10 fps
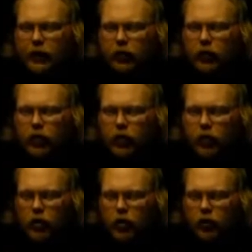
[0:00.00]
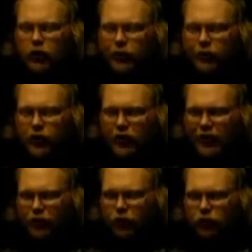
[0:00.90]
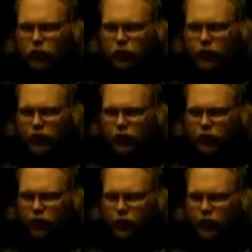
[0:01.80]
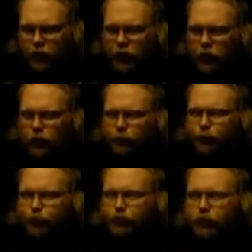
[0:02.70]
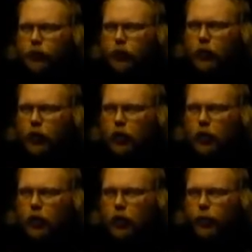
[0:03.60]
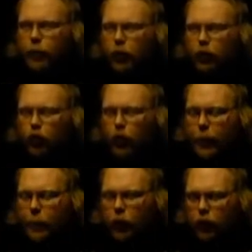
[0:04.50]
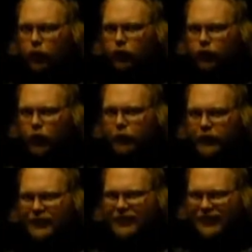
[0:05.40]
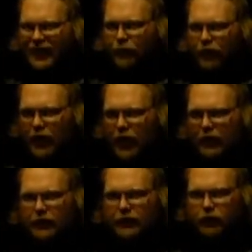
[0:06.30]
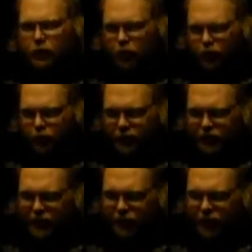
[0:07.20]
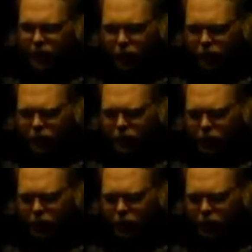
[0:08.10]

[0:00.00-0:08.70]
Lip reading: and keep the devil within his realm of hell. But when we pull from this same reality, we pull from these same towers,